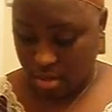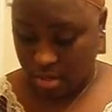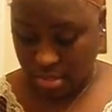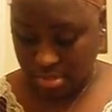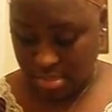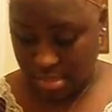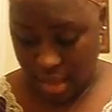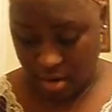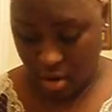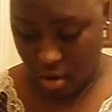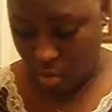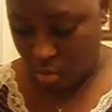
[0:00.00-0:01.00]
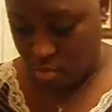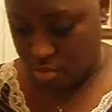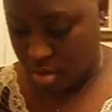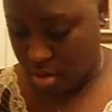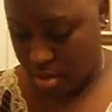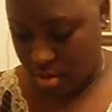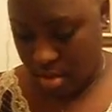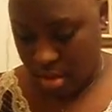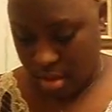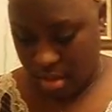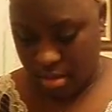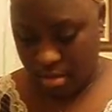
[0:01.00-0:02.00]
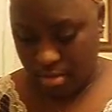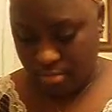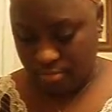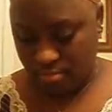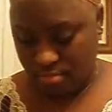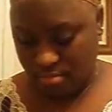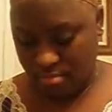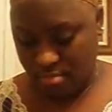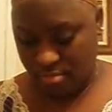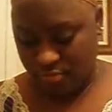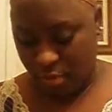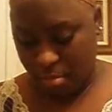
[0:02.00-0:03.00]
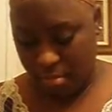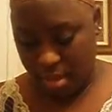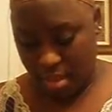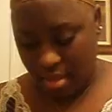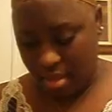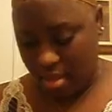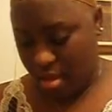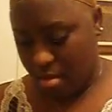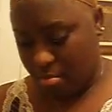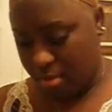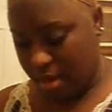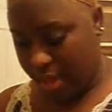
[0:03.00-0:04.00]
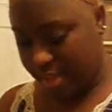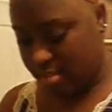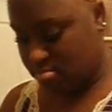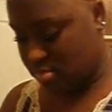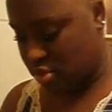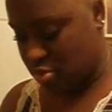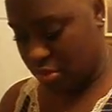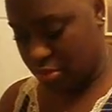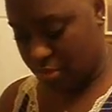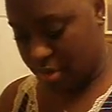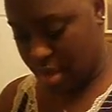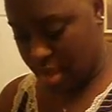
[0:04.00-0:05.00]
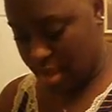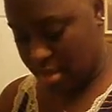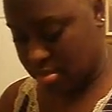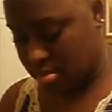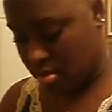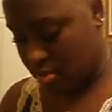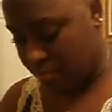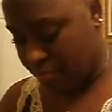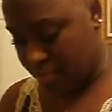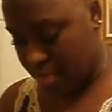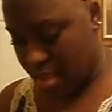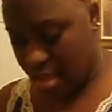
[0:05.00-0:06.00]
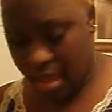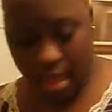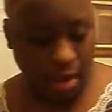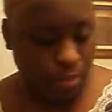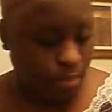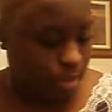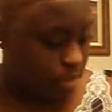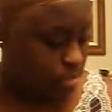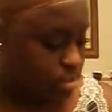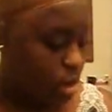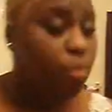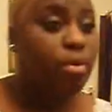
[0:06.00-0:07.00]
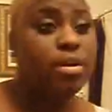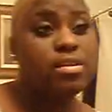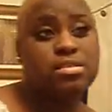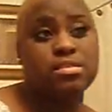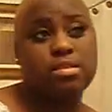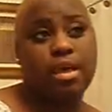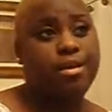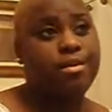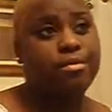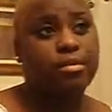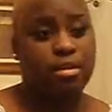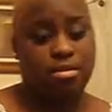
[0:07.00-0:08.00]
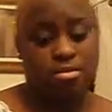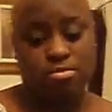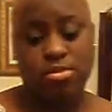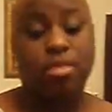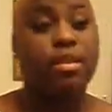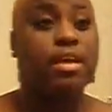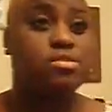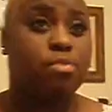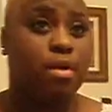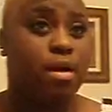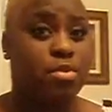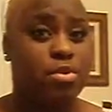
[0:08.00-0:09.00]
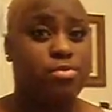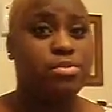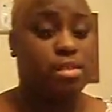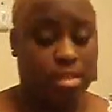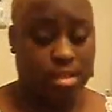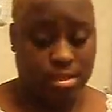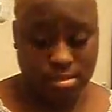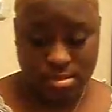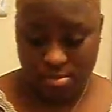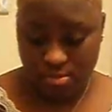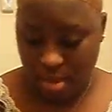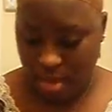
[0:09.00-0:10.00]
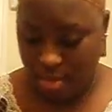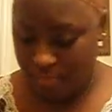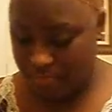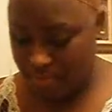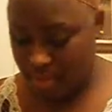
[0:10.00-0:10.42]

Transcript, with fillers: It does not hold um, for me for like two or three days. So I really don't want it to stay on long, so that's why I'm using this, okay?